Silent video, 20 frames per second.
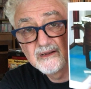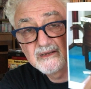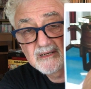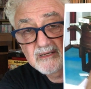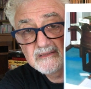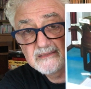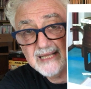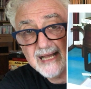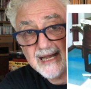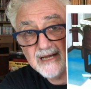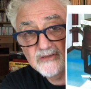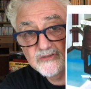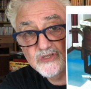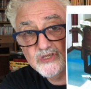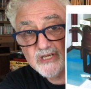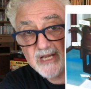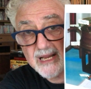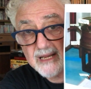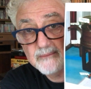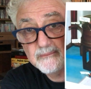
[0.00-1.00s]
cloud
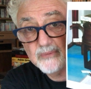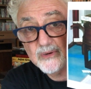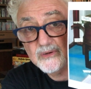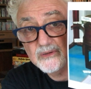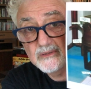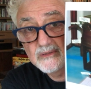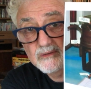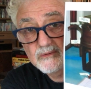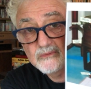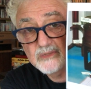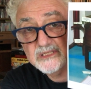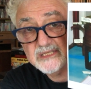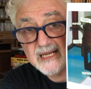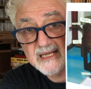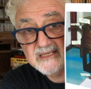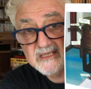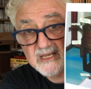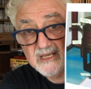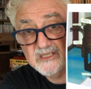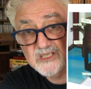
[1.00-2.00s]
chamber, which
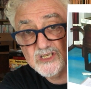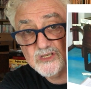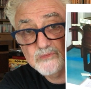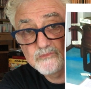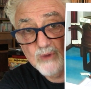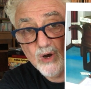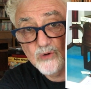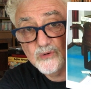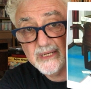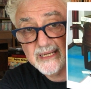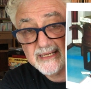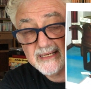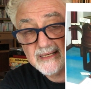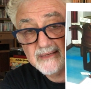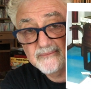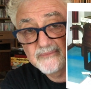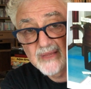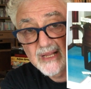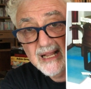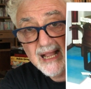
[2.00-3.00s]
has smoke in it,
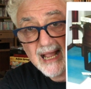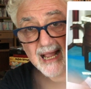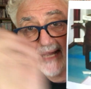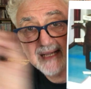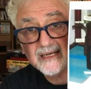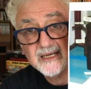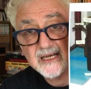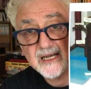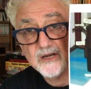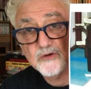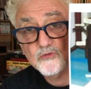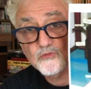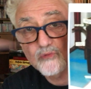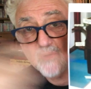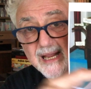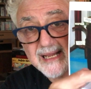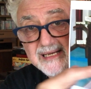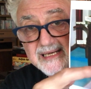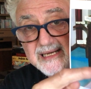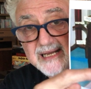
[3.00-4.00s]
and it
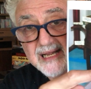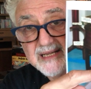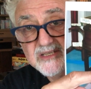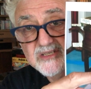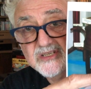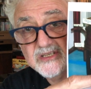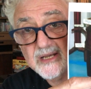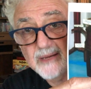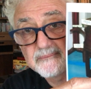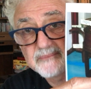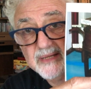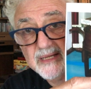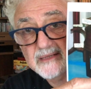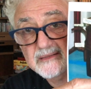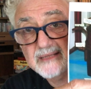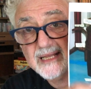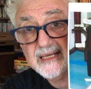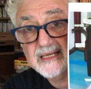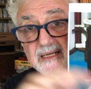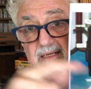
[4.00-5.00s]
irradiates something
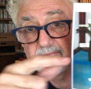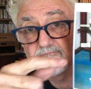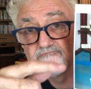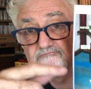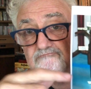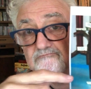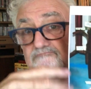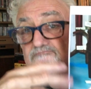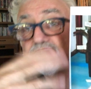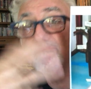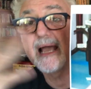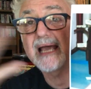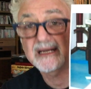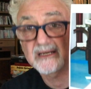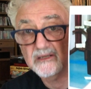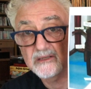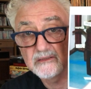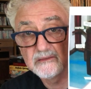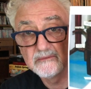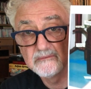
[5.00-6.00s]
like
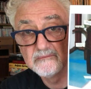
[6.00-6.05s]
metal.